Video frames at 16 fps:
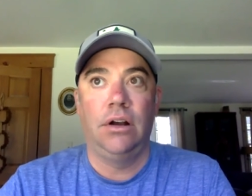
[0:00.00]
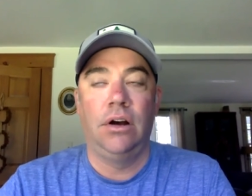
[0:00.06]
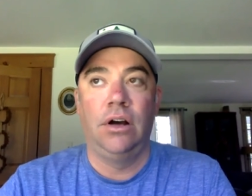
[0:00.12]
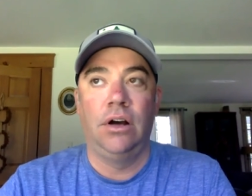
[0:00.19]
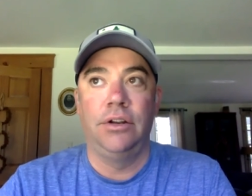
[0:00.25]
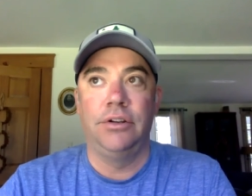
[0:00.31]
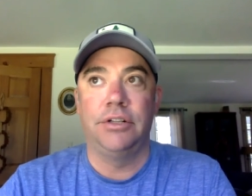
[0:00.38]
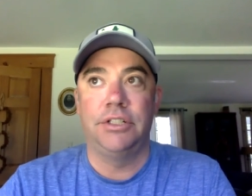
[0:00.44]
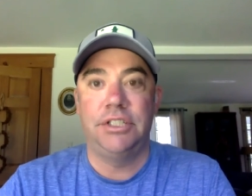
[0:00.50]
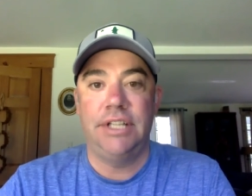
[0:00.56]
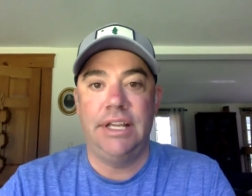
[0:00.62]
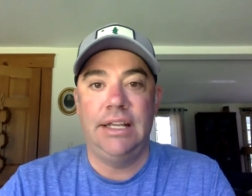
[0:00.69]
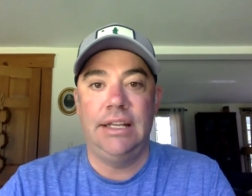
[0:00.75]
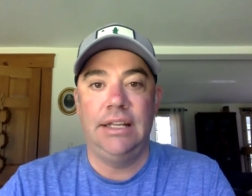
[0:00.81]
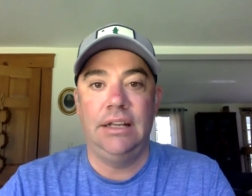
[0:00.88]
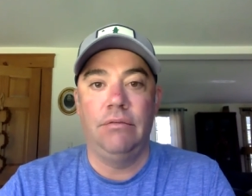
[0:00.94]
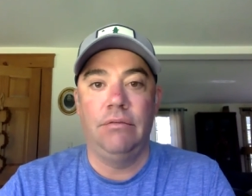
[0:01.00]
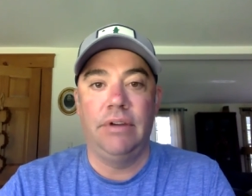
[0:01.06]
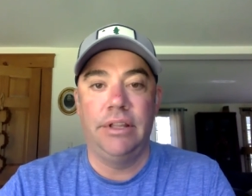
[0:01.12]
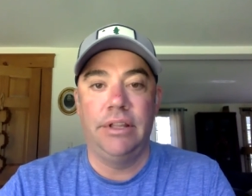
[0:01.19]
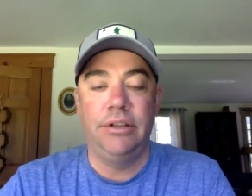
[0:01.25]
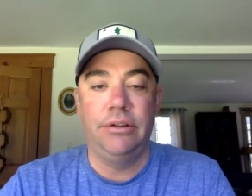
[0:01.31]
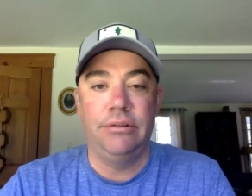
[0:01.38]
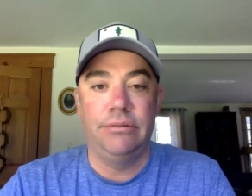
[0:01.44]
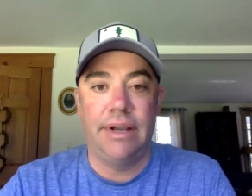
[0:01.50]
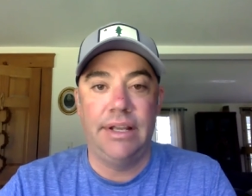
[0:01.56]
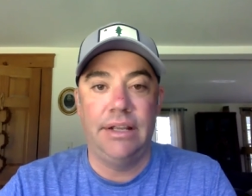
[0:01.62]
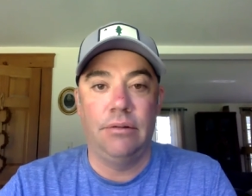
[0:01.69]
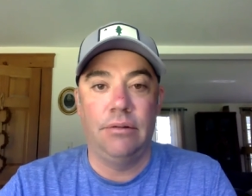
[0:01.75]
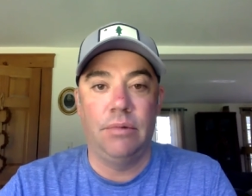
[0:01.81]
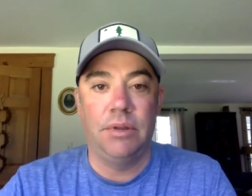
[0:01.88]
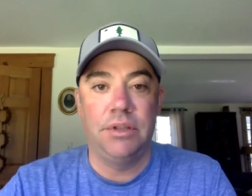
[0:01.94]
understanding of whether you're right
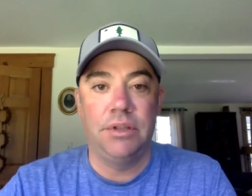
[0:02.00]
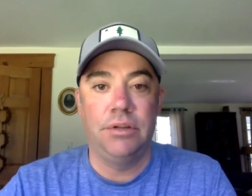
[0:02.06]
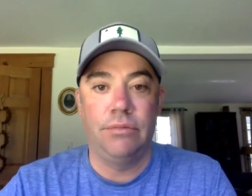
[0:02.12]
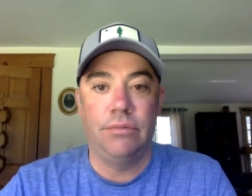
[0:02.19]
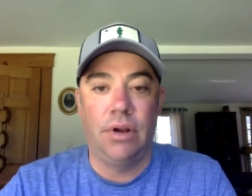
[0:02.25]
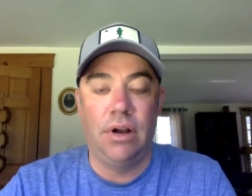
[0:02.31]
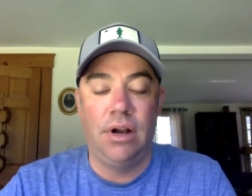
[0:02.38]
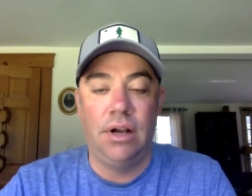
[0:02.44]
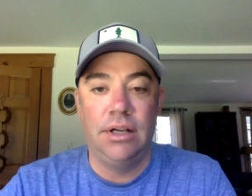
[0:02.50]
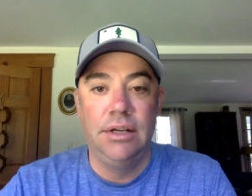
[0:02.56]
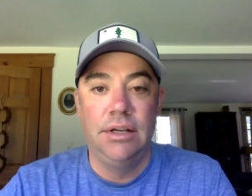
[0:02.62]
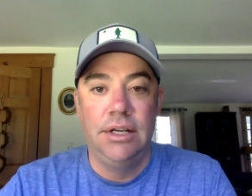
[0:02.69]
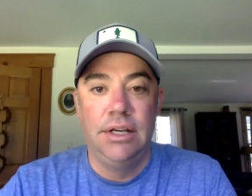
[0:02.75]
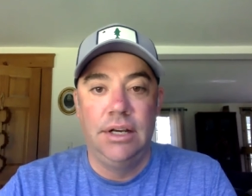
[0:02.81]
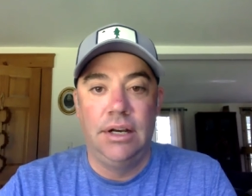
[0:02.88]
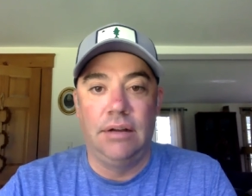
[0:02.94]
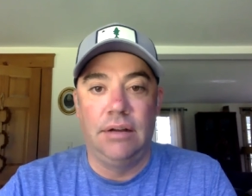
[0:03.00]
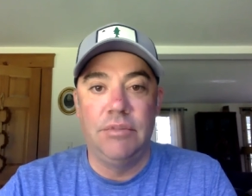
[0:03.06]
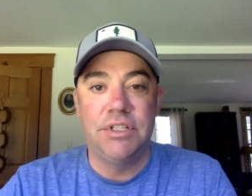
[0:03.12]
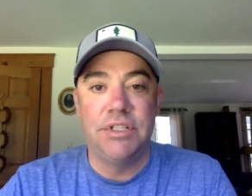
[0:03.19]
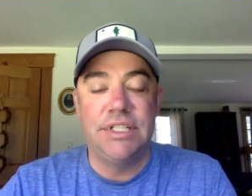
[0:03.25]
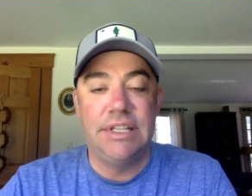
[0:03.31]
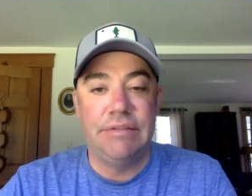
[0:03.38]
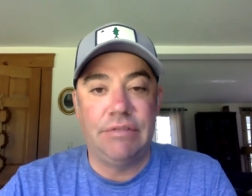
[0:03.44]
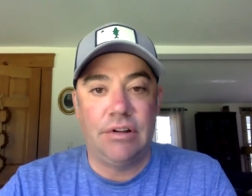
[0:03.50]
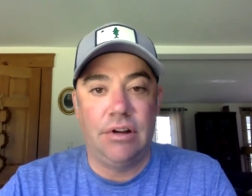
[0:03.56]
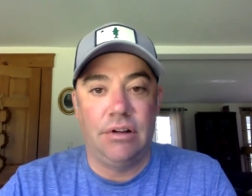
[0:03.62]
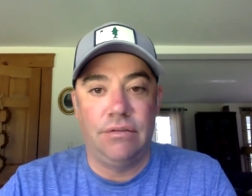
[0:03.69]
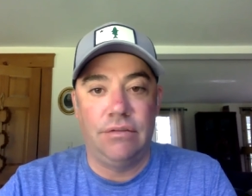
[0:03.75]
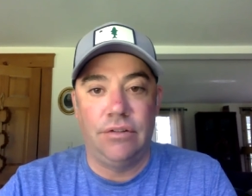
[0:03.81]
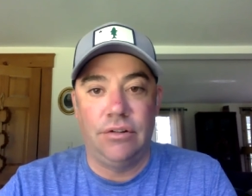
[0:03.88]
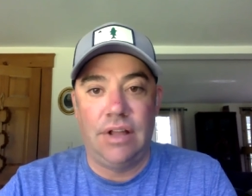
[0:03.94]
or whether you're wrong. This is
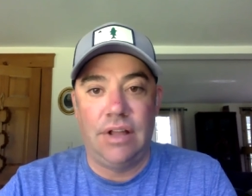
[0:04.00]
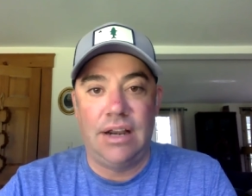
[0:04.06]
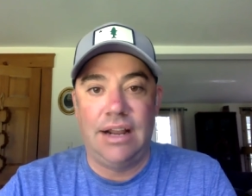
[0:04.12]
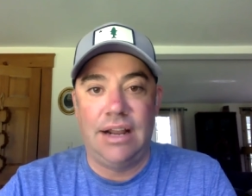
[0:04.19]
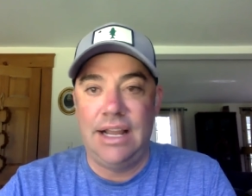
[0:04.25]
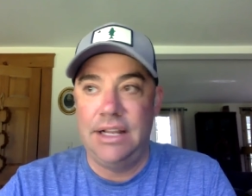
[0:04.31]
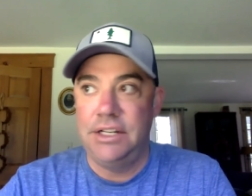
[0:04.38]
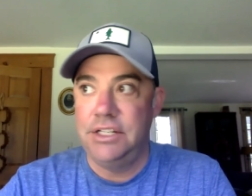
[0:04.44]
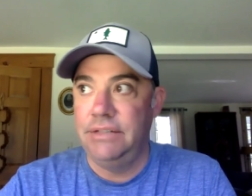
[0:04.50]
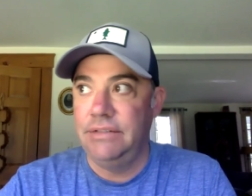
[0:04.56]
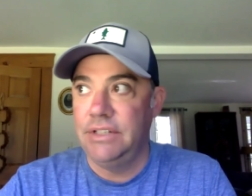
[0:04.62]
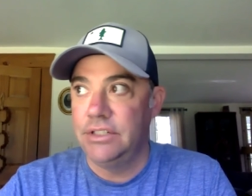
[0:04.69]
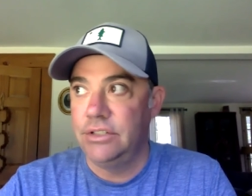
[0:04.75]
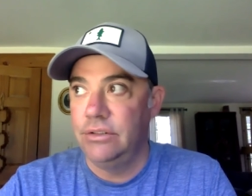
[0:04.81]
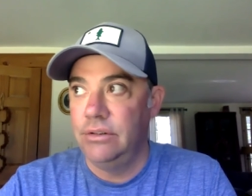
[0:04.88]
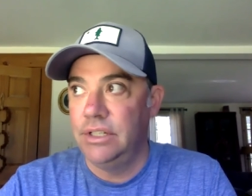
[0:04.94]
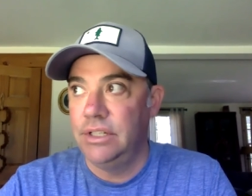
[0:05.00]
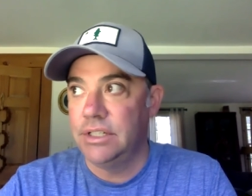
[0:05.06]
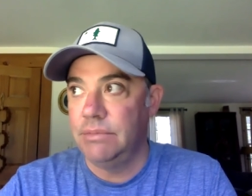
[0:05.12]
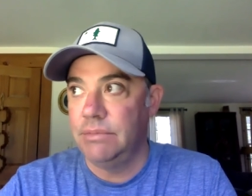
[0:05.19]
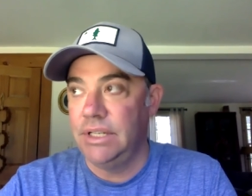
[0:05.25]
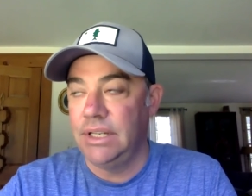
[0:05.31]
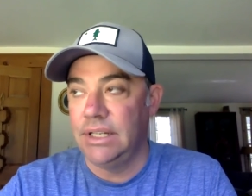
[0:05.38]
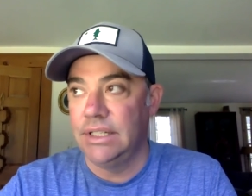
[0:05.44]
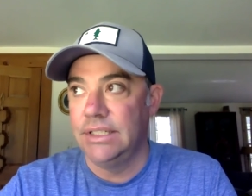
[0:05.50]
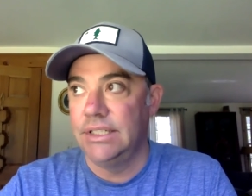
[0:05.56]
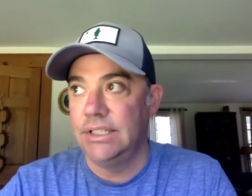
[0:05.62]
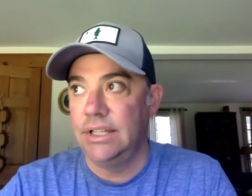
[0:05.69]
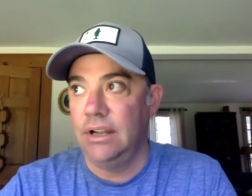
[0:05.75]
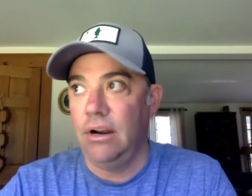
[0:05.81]
difficult for a lot of high achieving students because